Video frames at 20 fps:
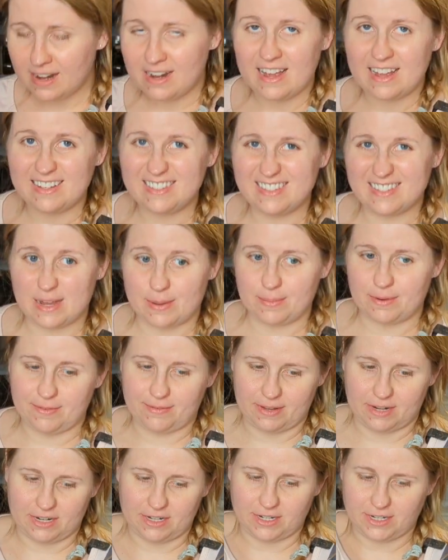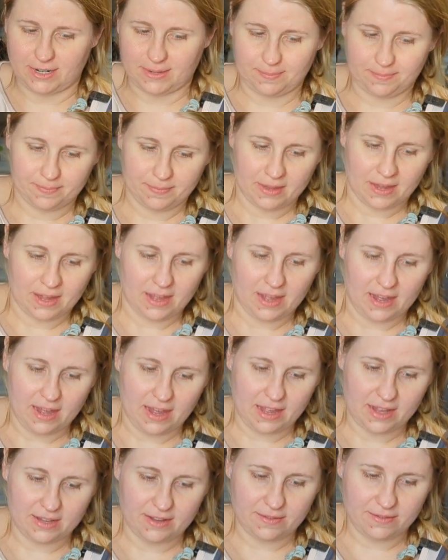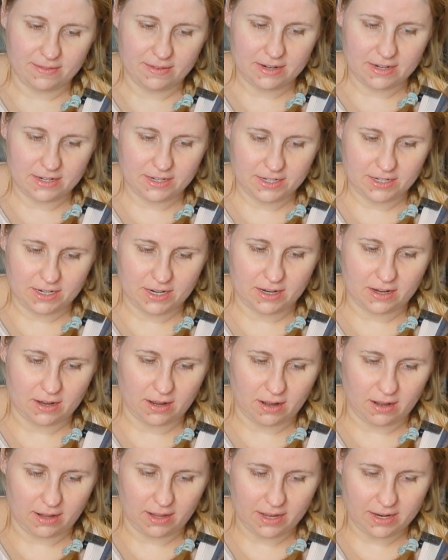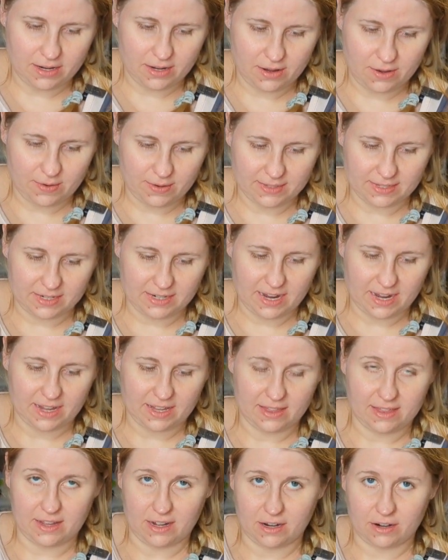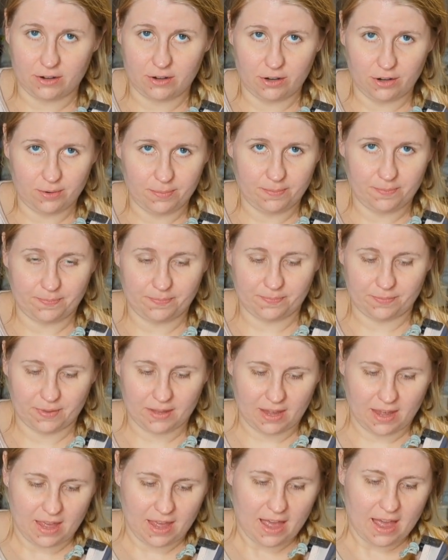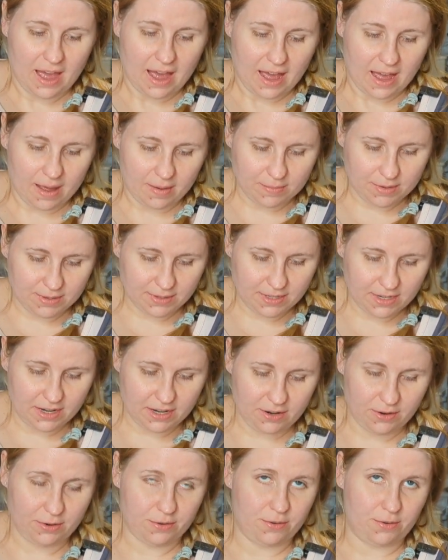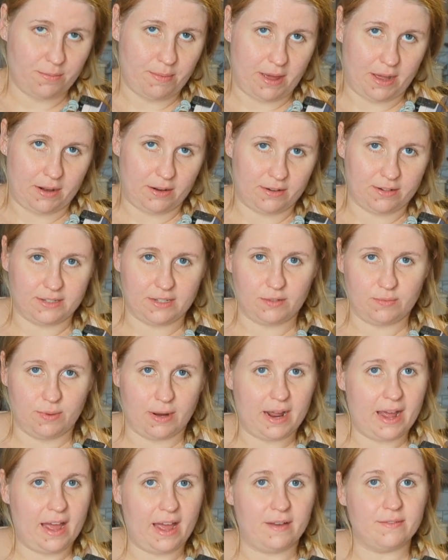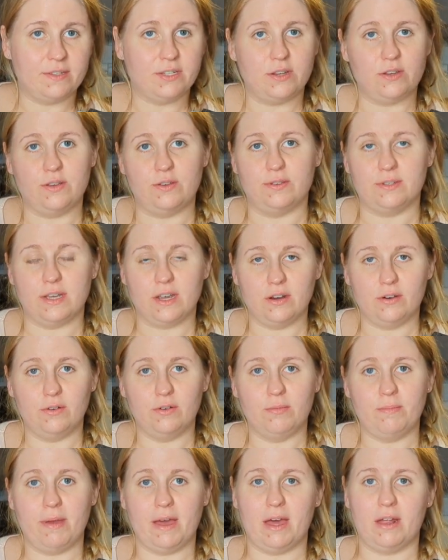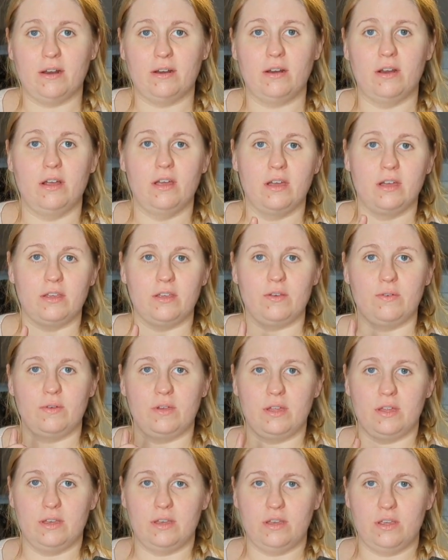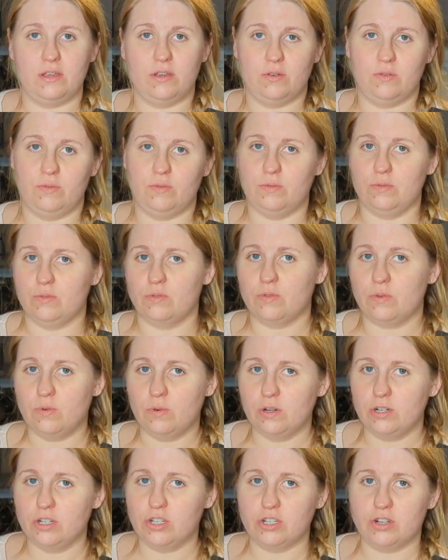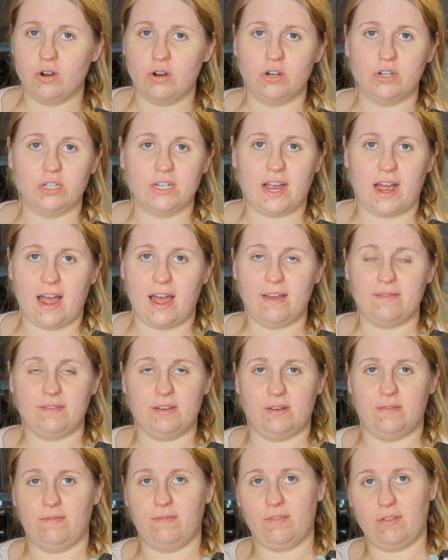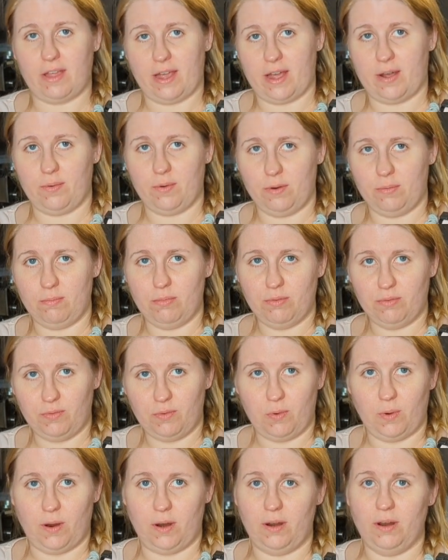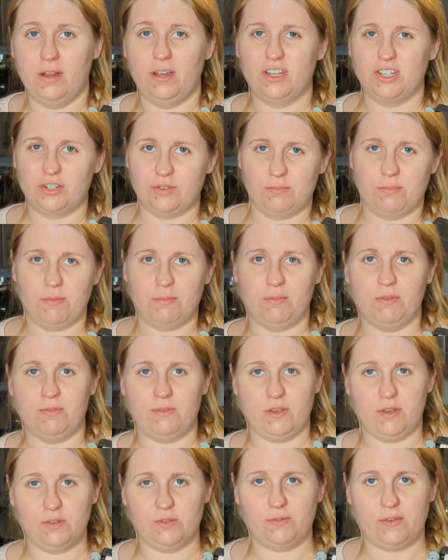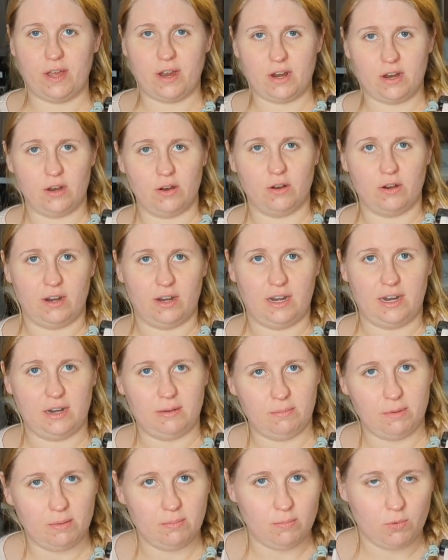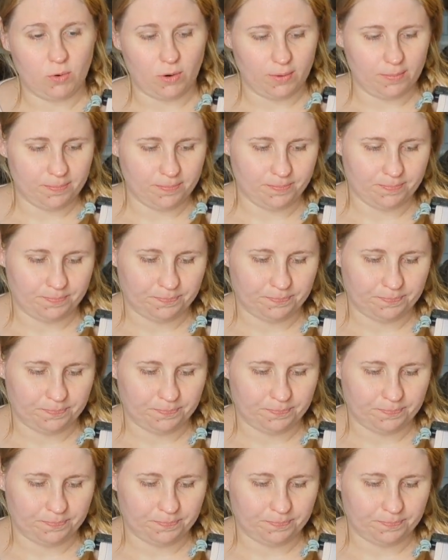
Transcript: Now it's time to finish it. And to finish it, all I do is I take a thickener. I'm using arrowroot powder because it's what I have. So you can use arrowroot powder. You can use cornstarch. I have done flour before. So remember if you use flour, you're going to need a bit more.